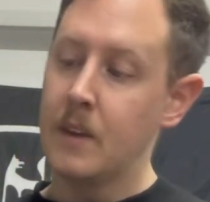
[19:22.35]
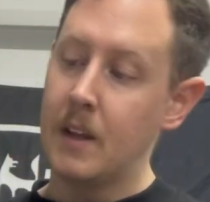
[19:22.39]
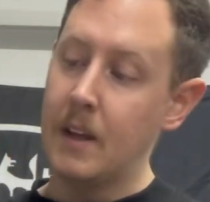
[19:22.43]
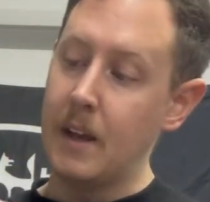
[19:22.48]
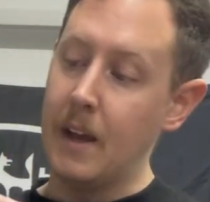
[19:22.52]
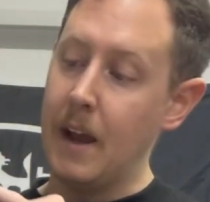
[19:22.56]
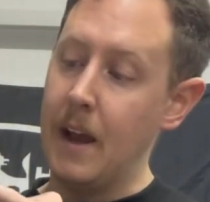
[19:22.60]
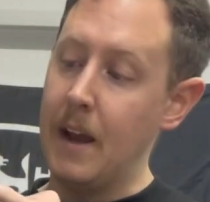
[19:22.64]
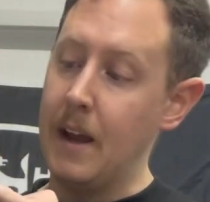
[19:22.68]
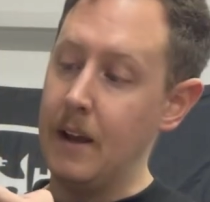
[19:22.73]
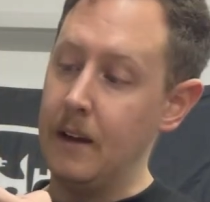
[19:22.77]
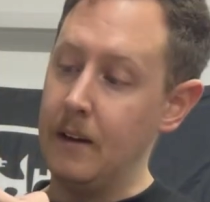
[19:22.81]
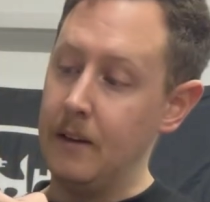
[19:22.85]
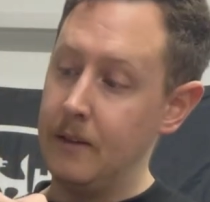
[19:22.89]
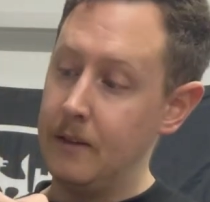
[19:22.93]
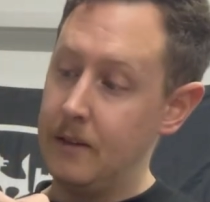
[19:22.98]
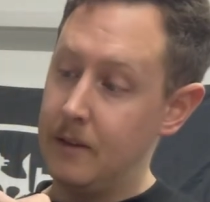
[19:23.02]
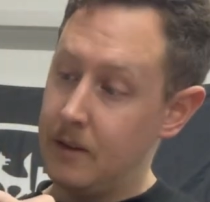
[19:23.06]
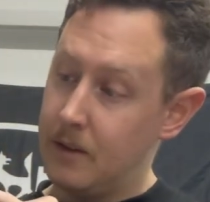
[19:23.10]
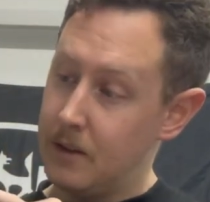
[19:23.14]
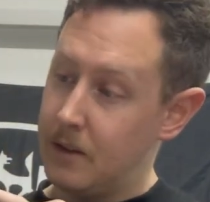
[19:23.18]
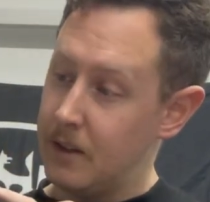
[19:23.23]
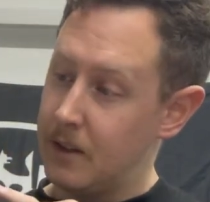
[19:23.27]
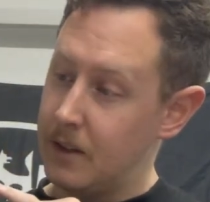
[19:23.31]
And
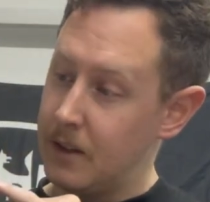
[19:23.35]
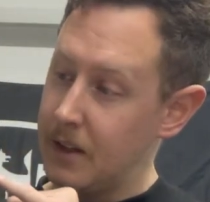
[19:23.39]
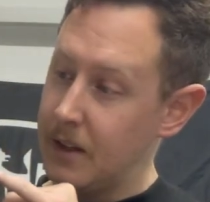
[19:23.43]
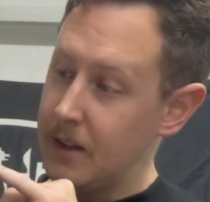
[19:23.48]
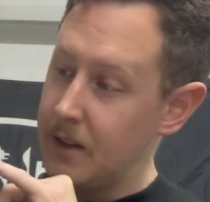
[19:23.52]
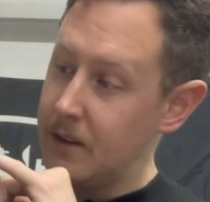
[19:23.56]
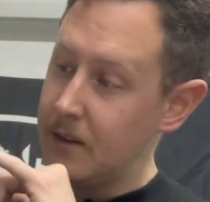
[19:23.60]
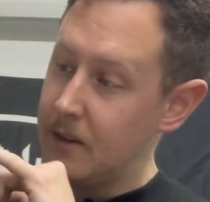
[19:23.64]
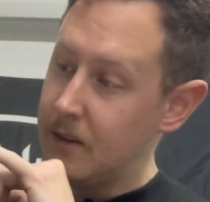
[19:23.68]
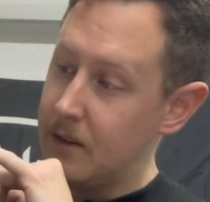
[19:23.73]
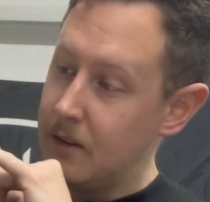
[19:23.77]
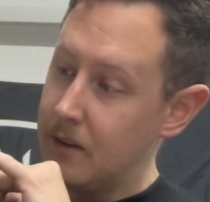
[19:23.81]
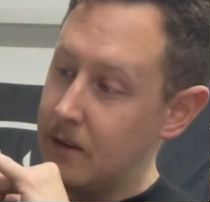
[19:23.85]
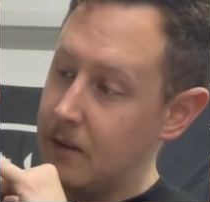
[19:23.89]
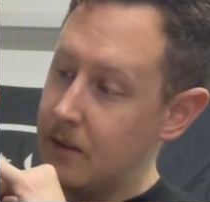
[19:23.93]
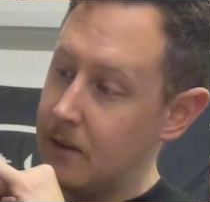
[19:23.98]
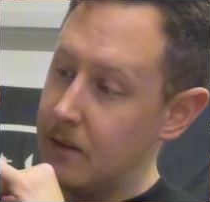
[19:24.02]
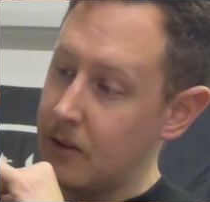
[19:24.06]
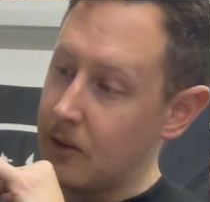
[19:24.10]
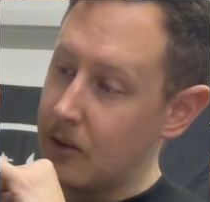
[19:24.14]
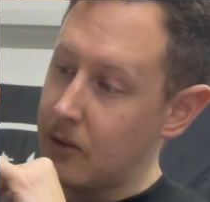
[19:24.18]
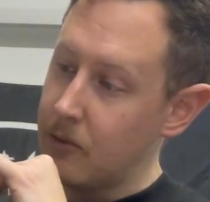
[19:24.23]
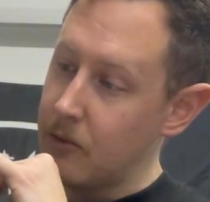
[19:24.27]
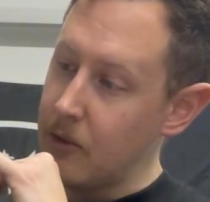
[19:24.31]

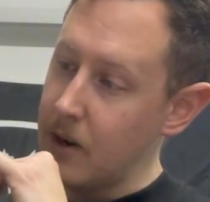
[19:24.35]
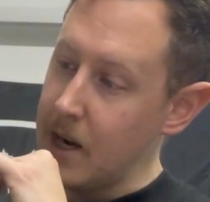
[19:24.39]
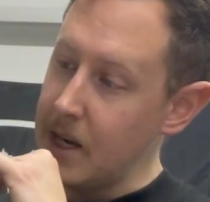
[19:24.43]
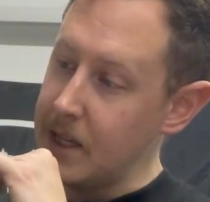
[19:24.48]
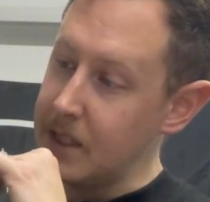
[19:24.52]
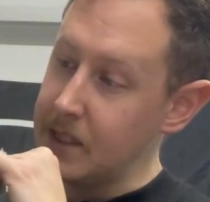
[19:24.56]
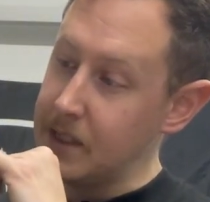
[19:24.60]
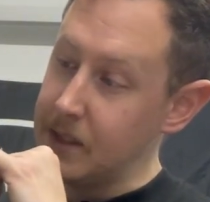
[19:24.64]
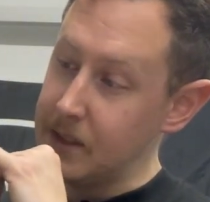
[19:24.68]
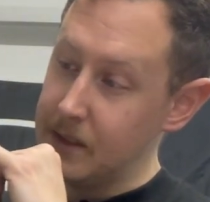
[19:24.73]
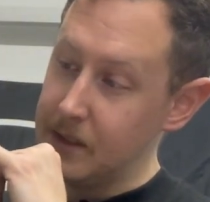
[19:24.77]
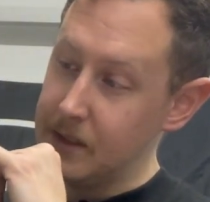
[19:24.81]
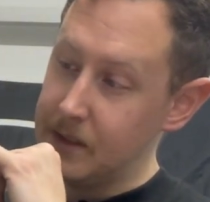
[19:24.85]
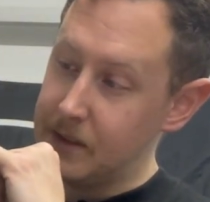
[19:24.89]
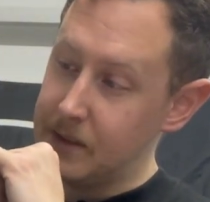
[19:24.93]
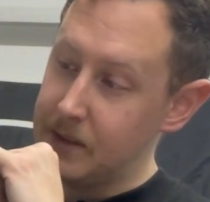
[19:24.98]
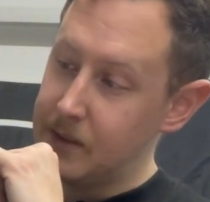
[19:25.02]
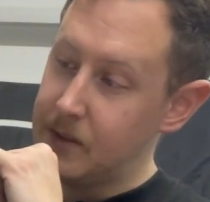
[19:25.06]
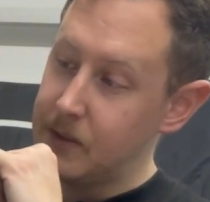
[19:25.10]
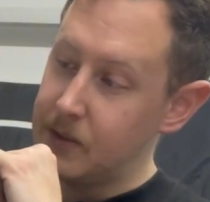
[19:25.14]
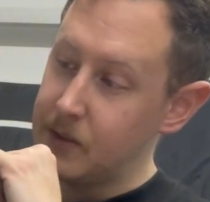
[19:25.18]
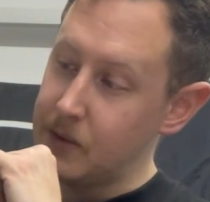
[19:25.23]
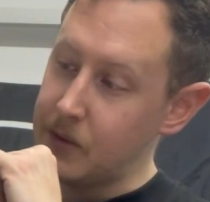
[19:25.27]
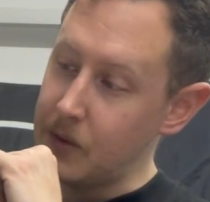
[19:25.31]
the crack is
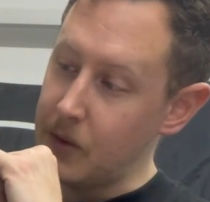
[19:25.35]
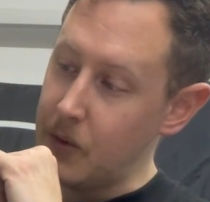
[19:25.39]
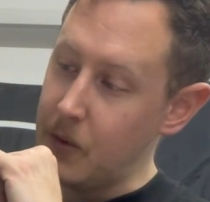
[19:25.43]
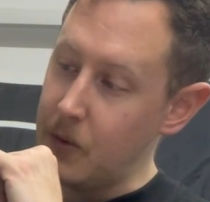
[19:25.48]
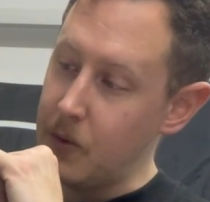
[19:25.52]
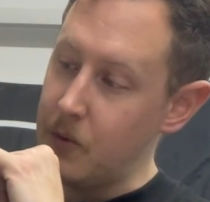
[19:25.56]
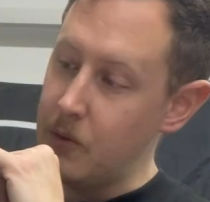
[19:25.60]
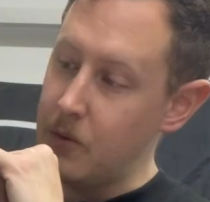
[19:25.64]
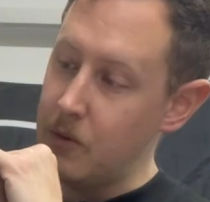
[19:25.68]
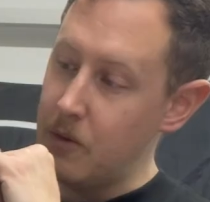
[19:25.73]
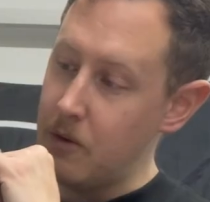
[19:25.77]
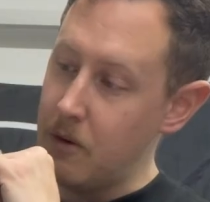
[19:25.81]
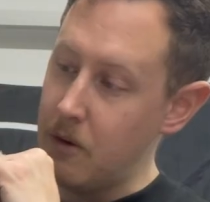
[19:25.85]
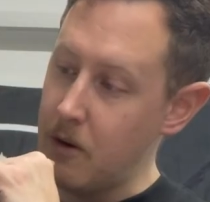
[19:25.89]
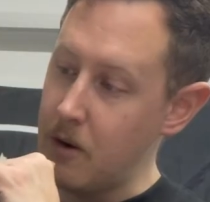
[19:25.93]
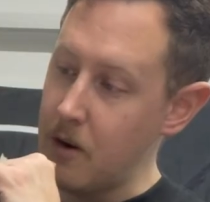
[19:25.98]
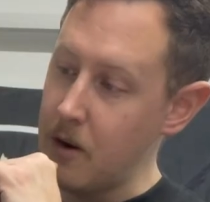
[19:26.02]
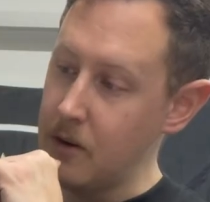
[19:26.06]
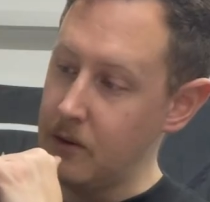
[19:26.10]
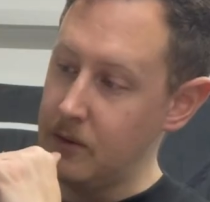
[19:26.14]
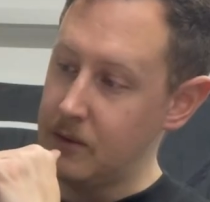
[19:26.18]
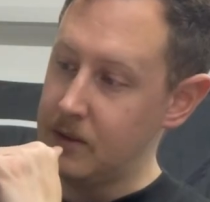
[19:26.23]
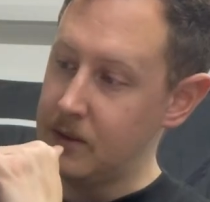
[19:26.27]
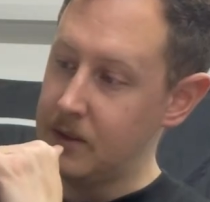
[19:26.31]
so
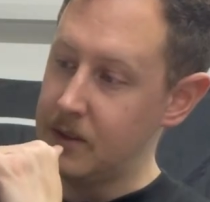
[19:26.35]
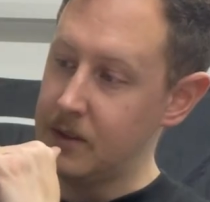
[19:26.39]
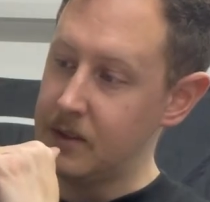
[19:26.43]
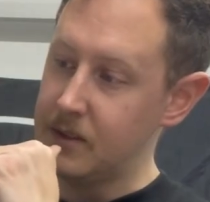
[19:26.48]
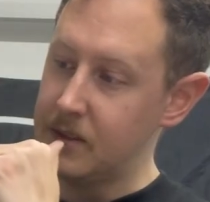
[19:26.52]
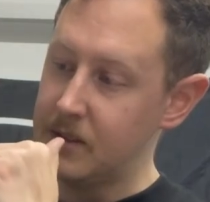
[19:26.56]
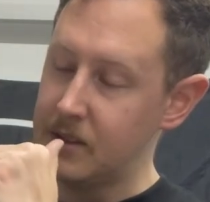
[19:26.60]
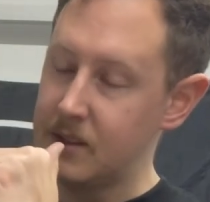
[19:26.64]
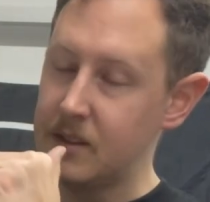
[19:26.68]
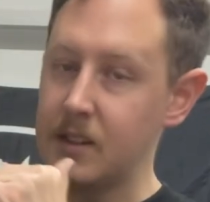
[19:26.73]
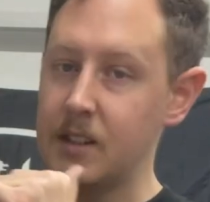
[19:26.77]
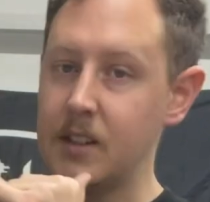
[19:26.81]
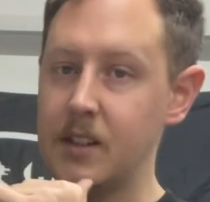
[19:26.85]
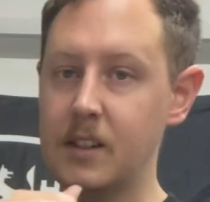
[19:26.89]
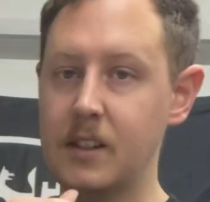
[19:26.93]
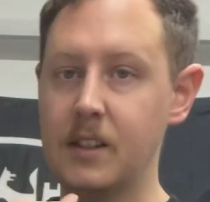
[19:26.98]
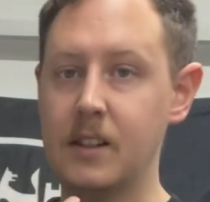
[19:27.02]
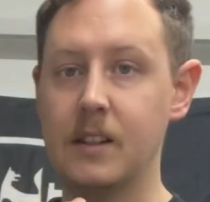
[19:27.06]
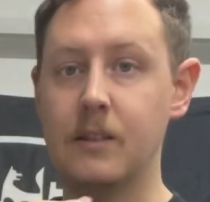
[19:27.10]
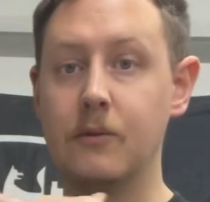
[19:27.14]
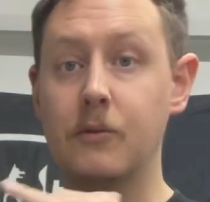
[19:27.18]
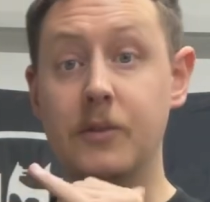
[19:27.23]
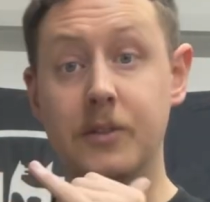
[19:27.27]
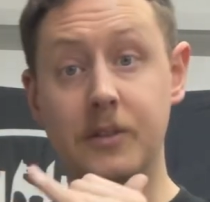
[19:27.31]
hard to see,
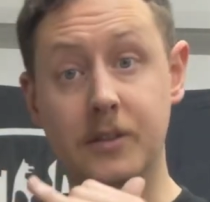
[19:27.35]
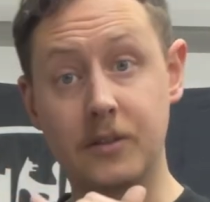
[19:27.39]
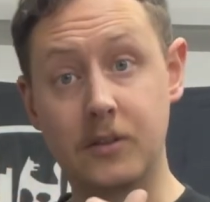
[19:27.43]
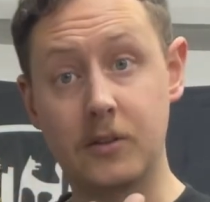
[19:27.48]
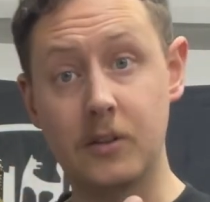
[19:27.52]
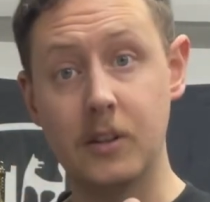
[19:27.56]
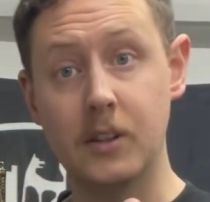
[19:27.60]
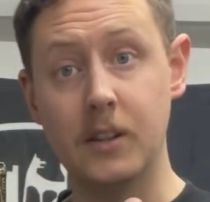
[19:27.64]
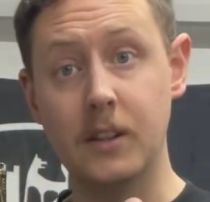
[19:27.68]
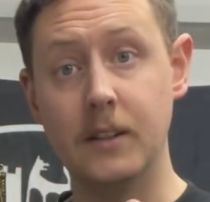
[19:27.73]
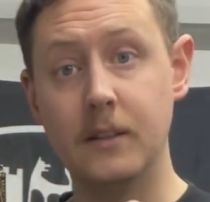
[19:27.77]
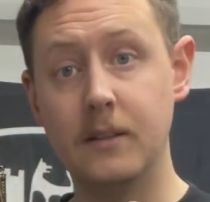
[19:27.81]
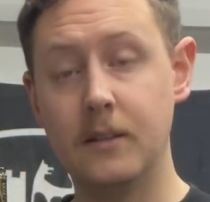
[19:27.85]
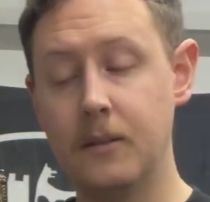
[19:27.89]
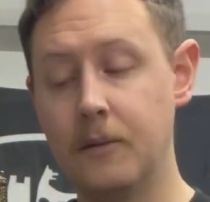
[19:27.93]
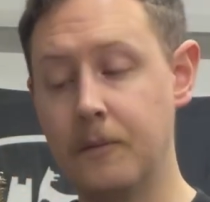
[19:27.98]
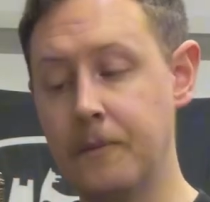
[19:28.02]
which is good.